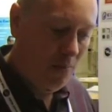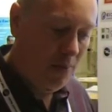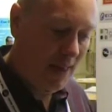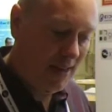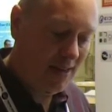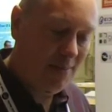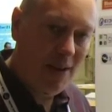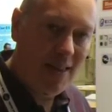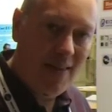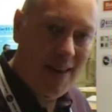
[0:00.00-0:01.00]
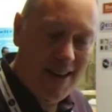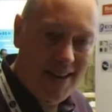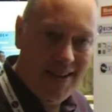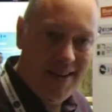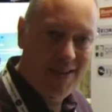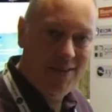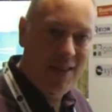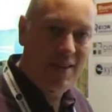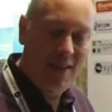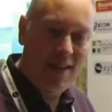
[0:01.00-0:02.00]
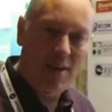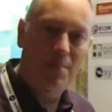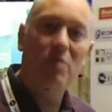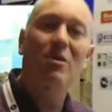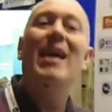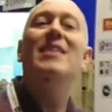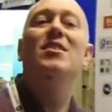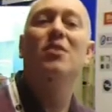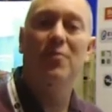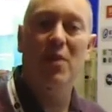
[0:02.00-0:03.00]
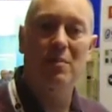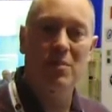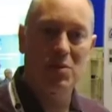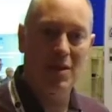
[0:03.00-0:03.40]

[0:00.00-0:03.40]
but that doesn't mean that they, you know, that they can be related to FIMS.